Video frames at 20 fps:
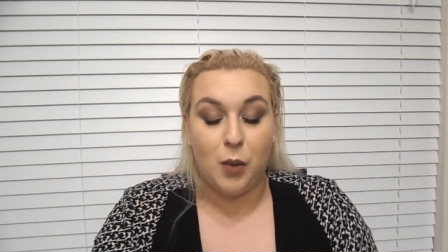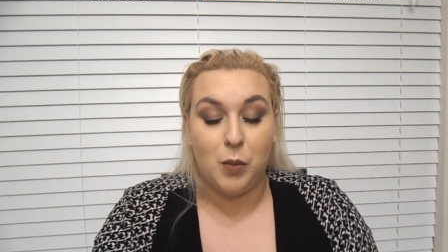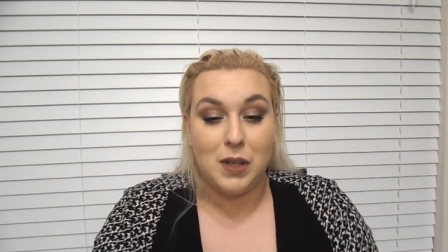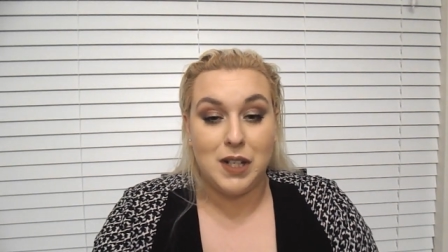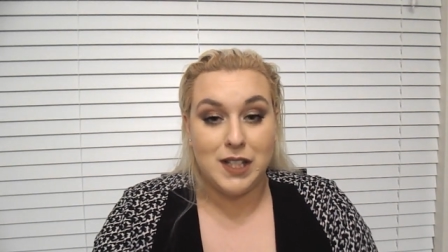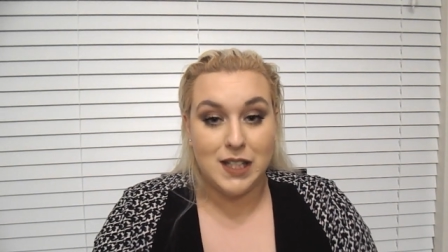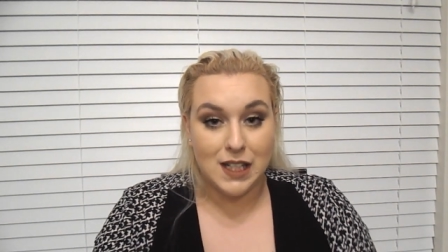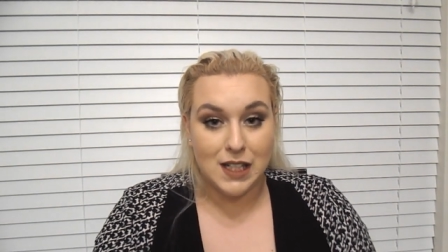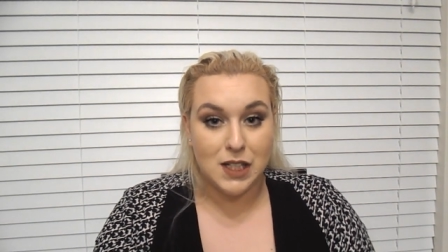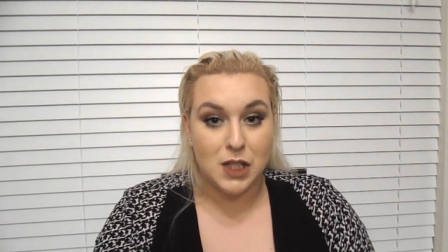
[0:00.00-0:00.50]
We
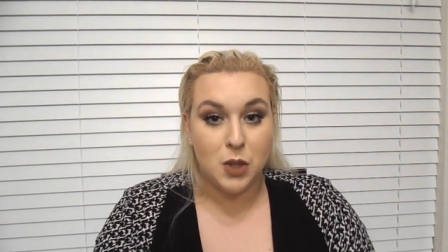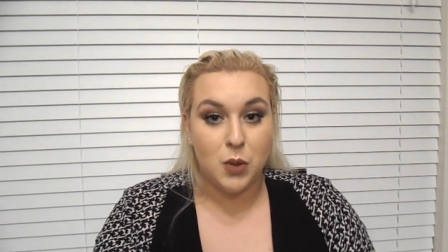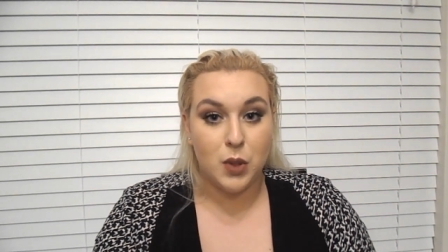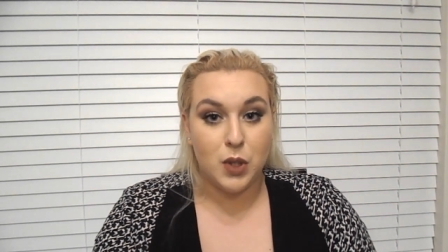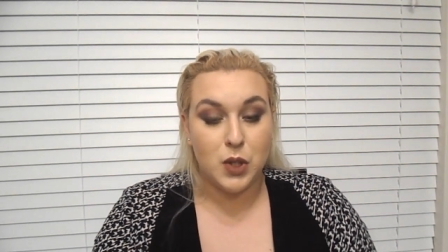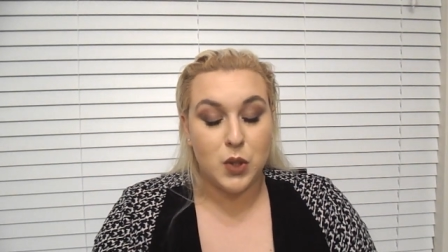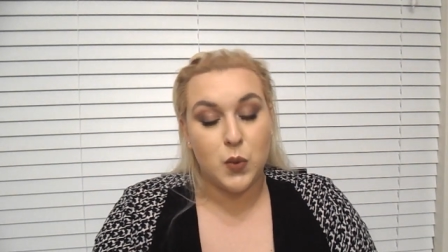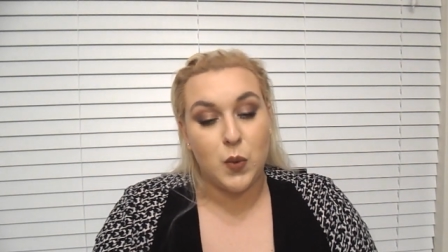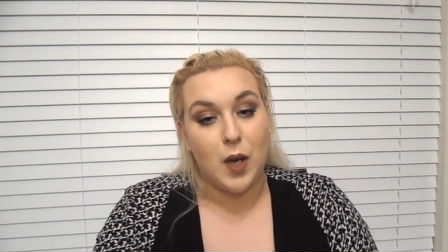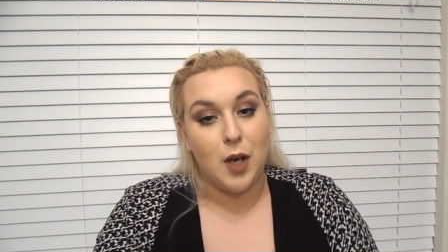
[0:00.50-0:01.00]
did do a
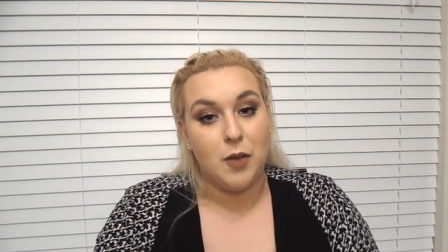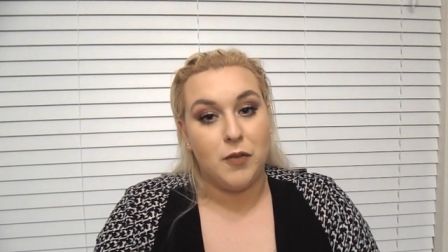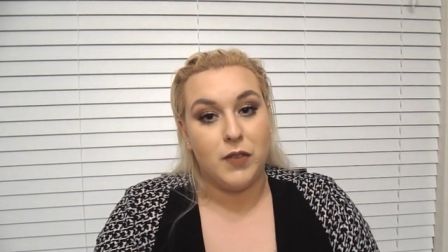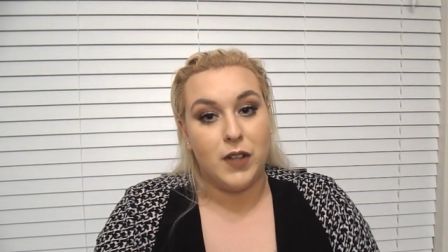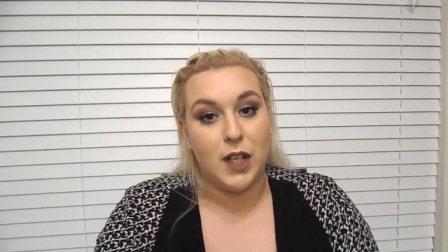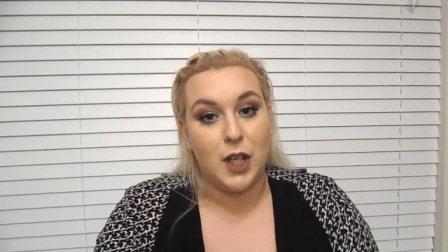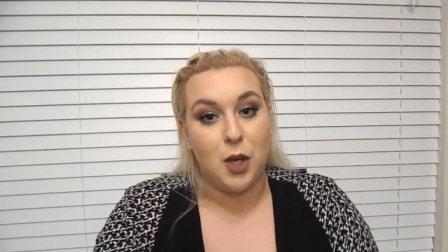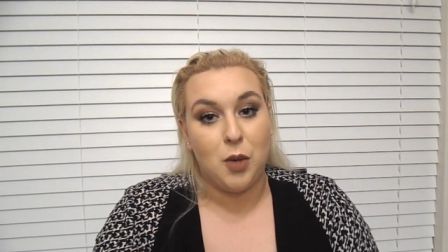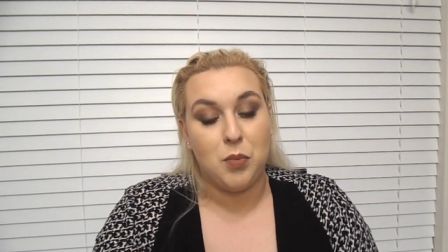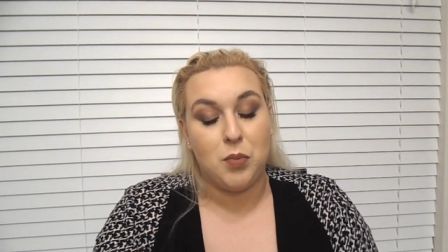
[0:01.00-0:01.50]
swap
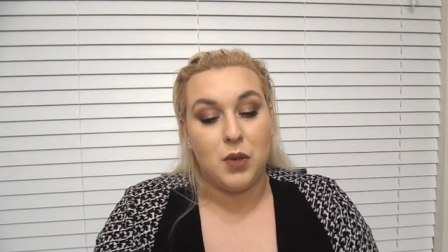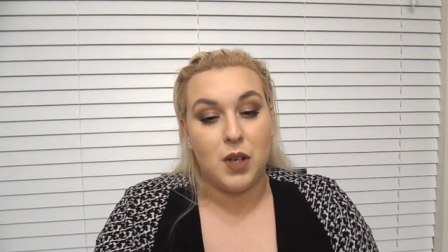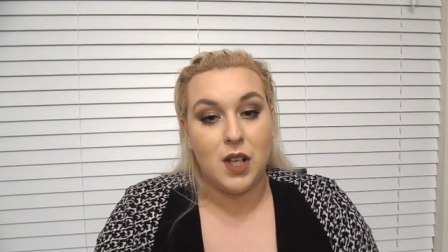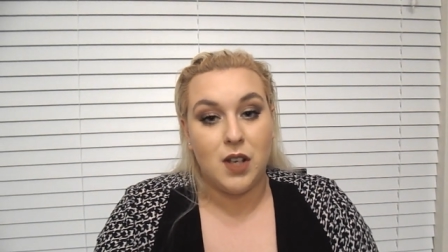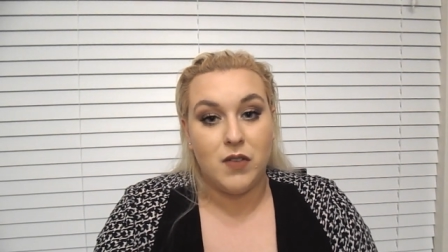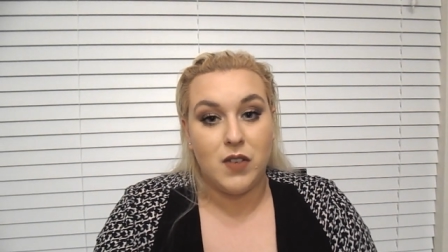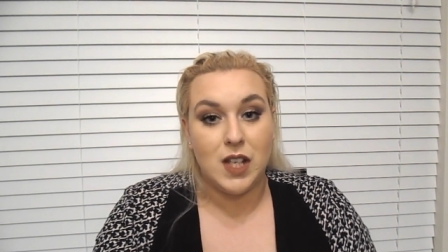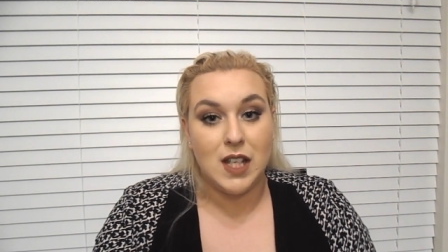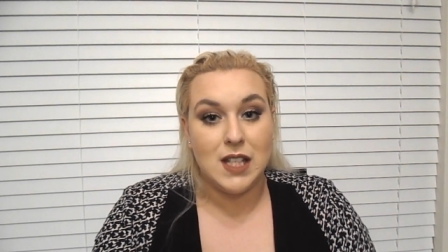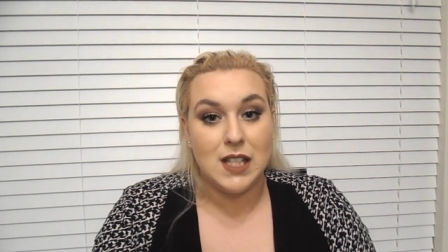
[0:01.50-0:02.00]
video
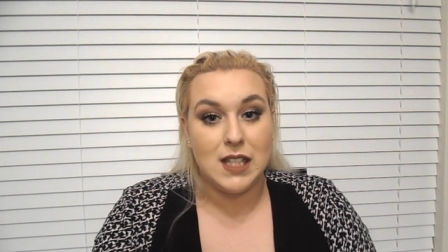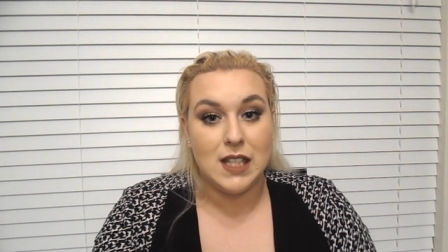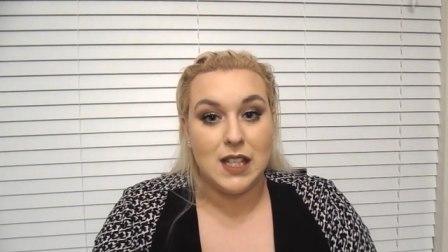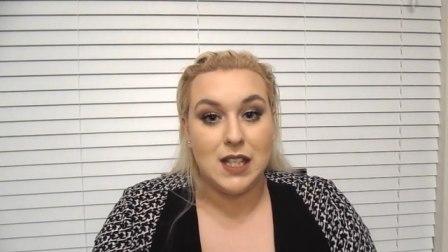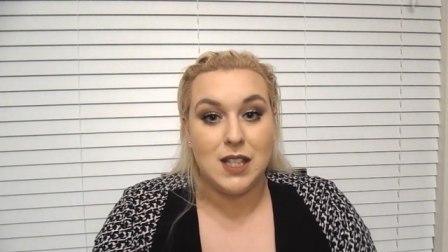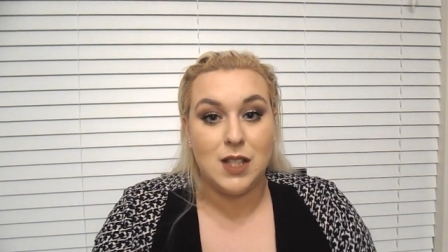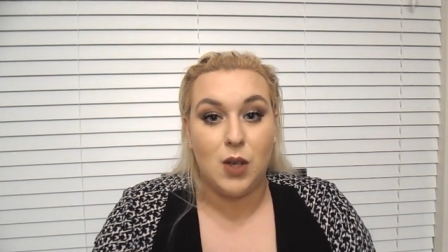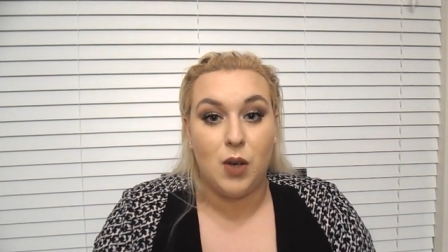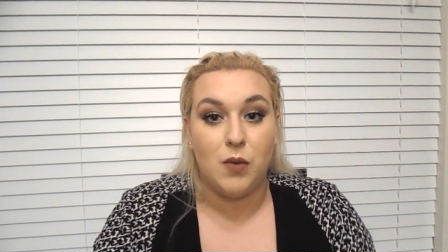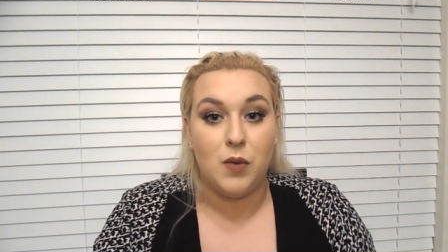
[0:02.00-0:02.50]
previously,
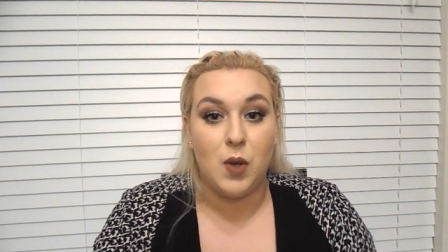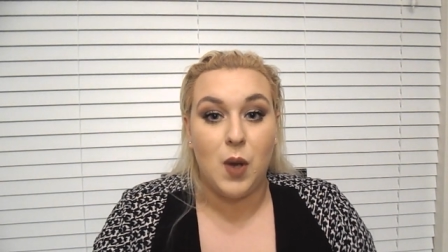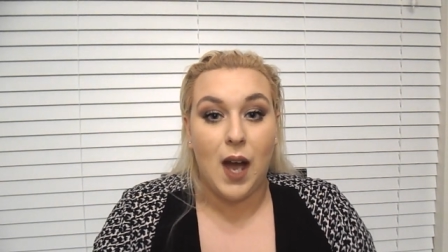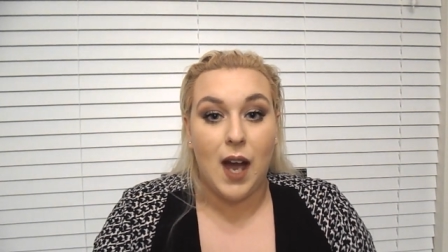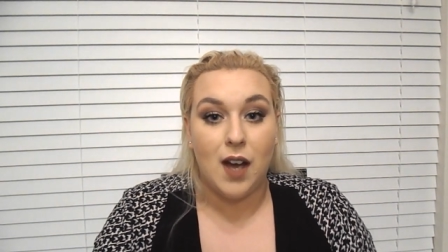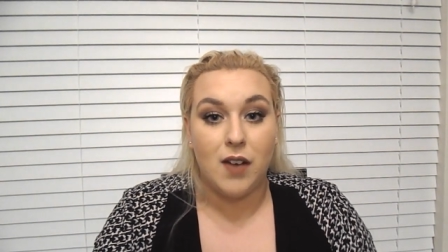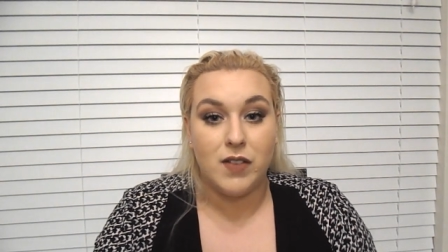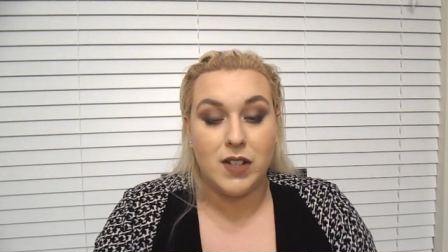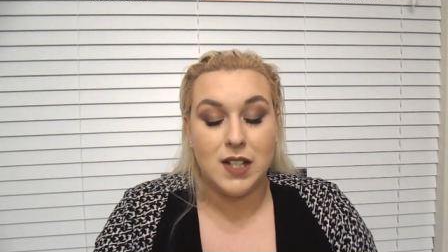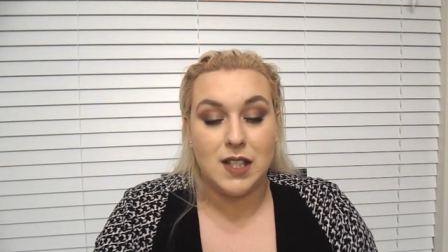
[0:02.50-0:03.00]
so if you
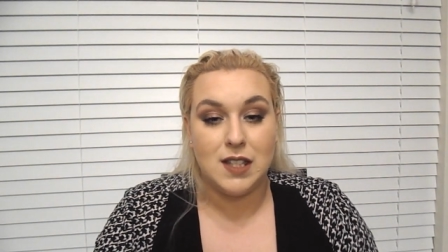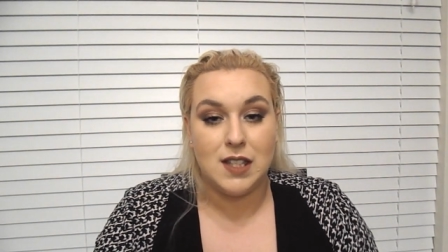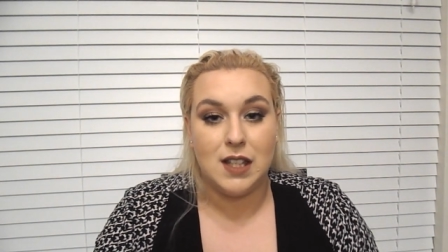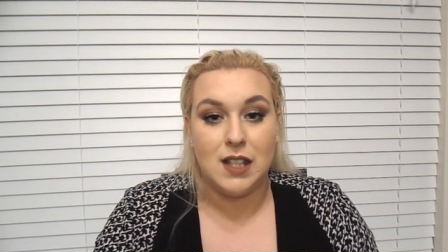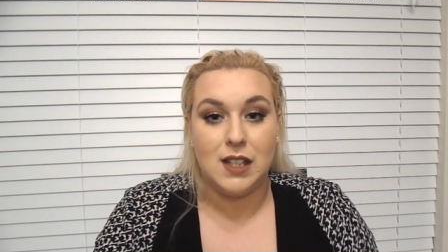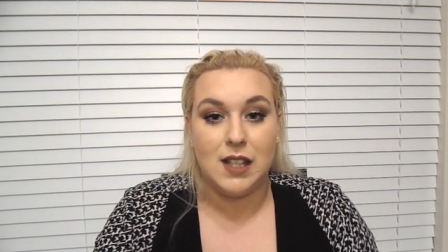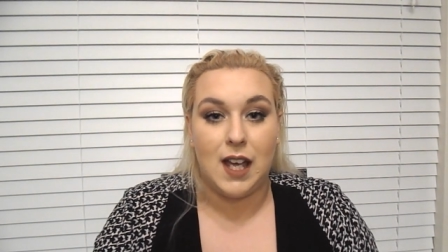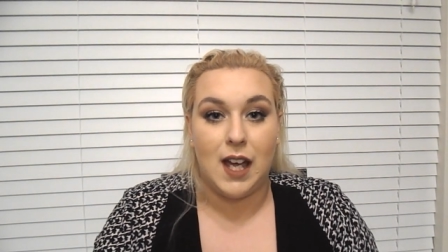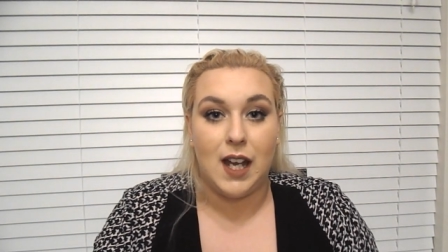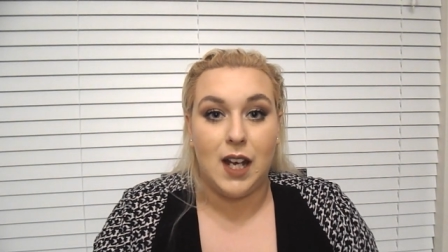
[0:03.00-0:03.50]
haven't
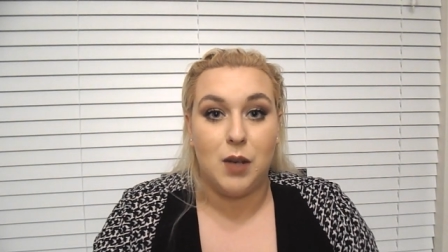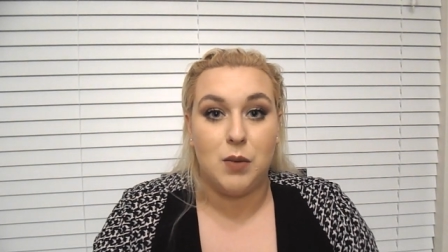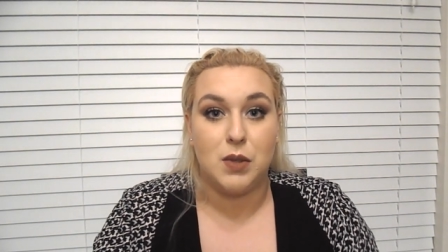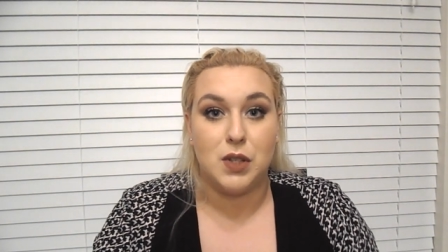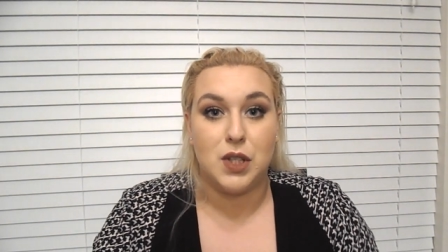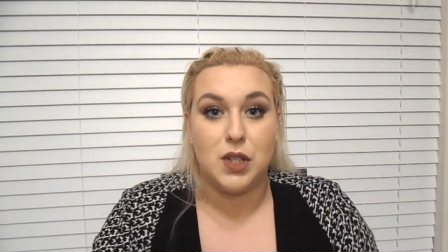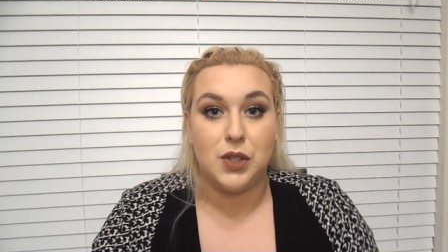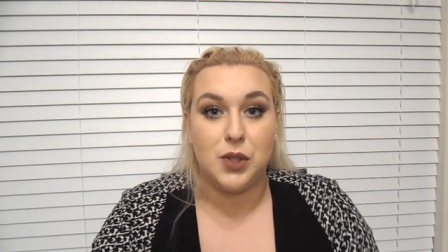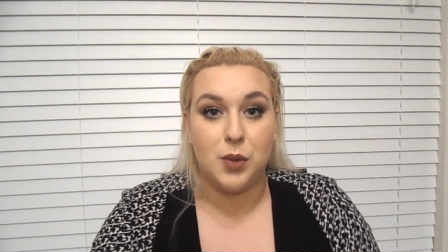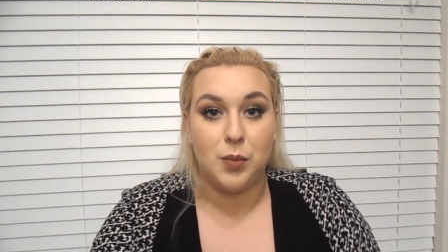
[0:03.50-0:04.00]
seen that, it
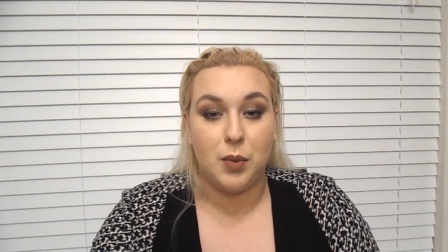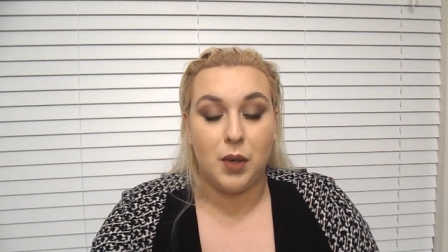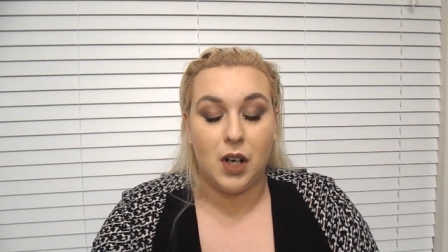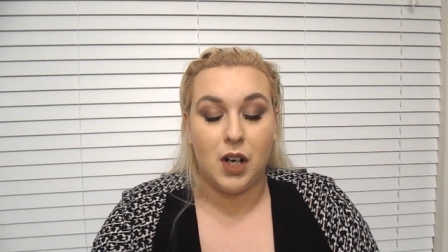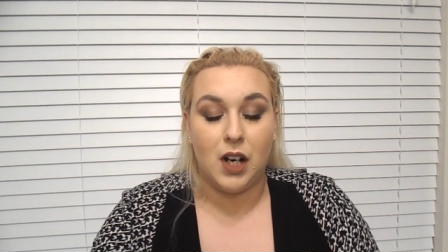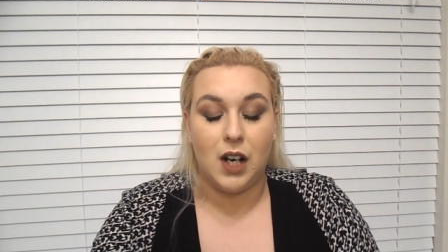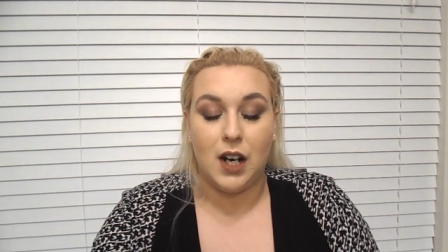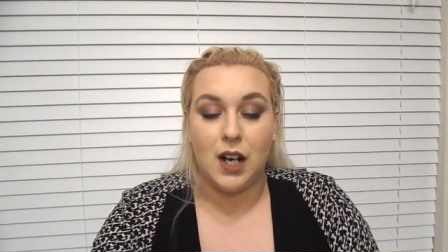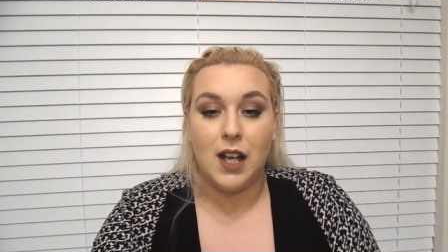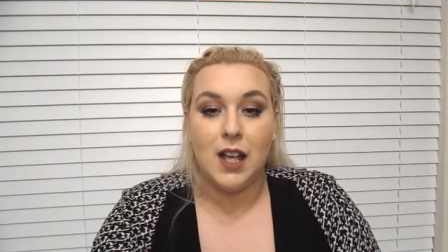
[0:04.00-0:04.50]
was
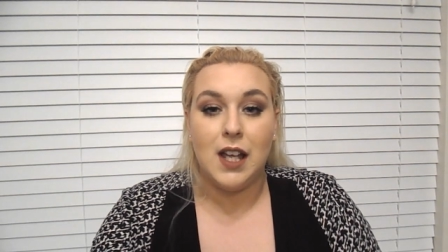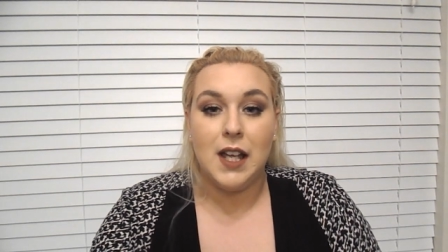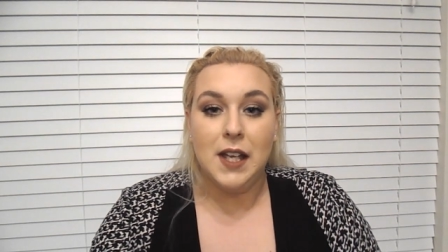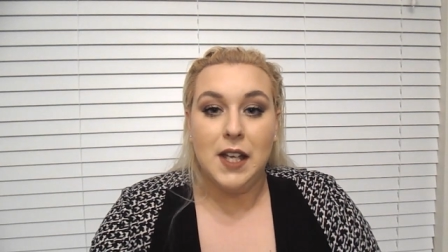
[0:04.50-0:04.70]
super